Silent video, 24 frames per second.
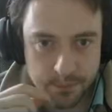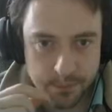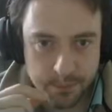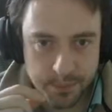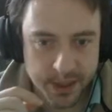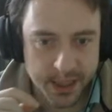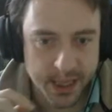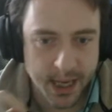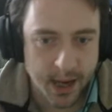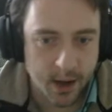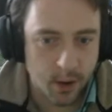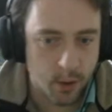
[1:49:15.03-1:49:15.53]

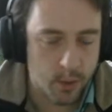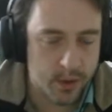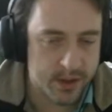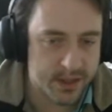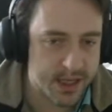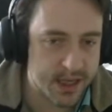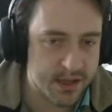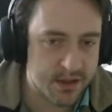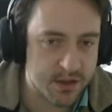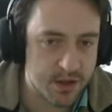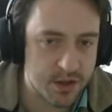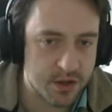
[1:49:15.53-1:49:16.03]
But yeah, it always
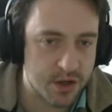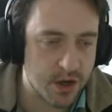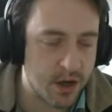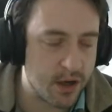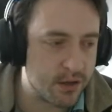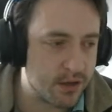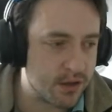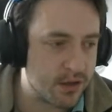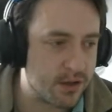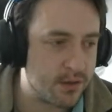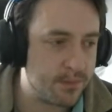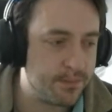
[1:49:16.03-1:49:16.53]
has the
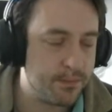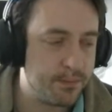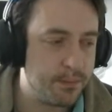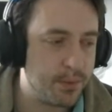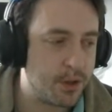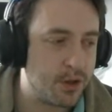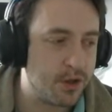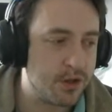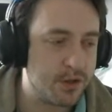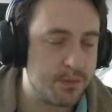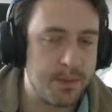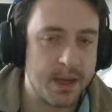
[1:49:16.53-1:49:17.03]
chance,
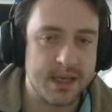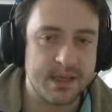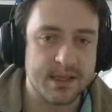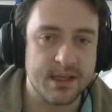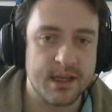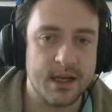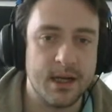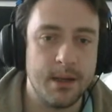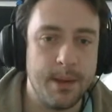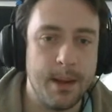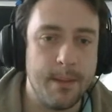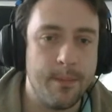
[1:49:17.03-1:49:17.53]
because
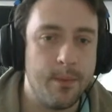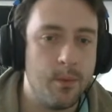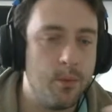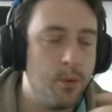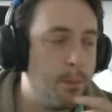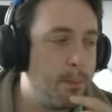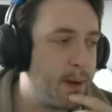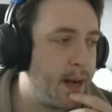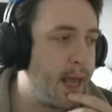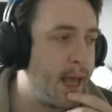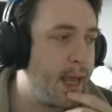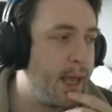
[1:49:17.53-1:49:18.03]
basically people will
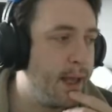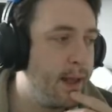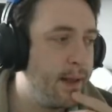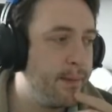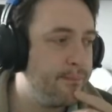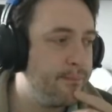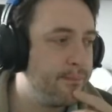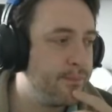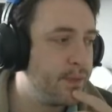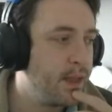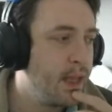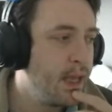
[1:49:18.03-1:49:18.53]
play it.
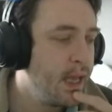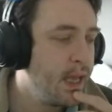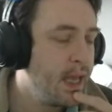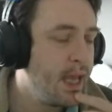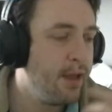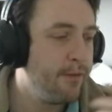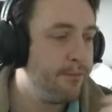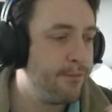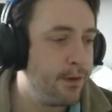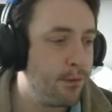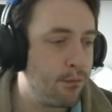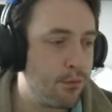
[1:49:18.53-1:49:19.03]

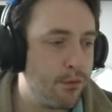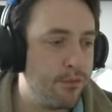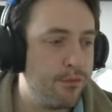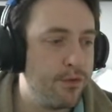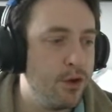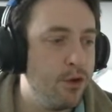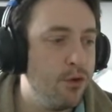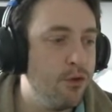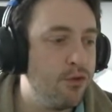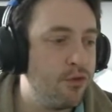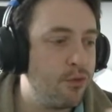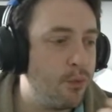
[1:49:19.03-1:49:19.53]
If it
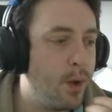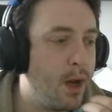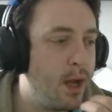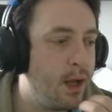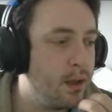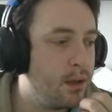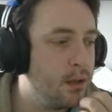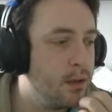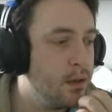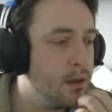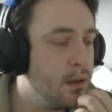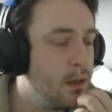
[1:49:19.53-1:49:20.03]
reviews
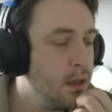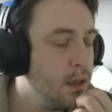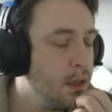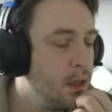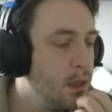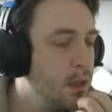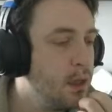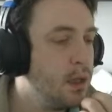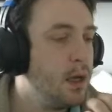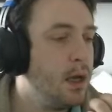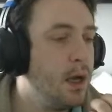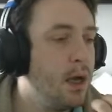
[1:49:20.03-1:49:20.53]
well,
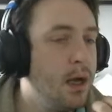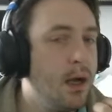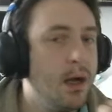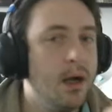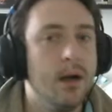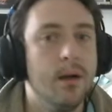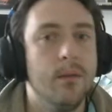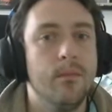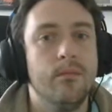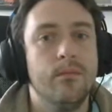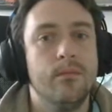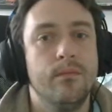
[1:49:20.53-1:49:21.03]

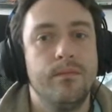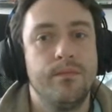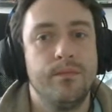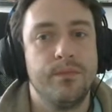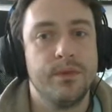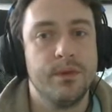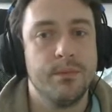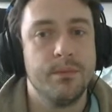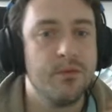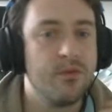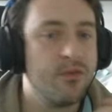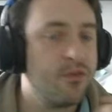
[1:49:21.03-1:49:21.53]

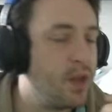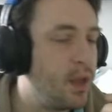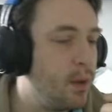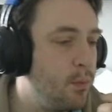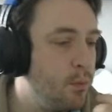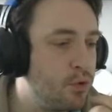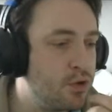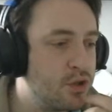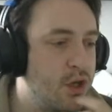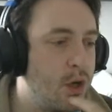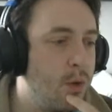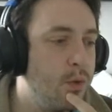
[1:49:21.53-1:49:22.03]
Steam
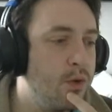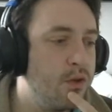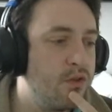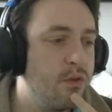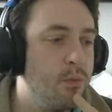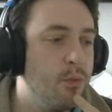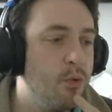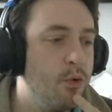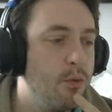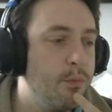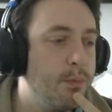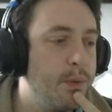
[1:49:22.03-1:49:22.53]
will show it to
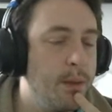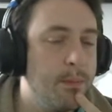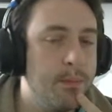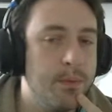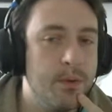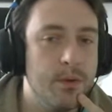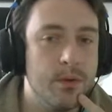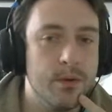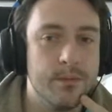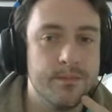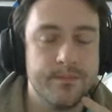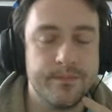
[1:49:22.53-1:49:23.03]
more
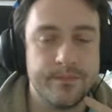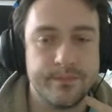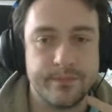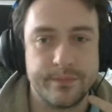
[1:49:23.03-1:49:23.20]
people.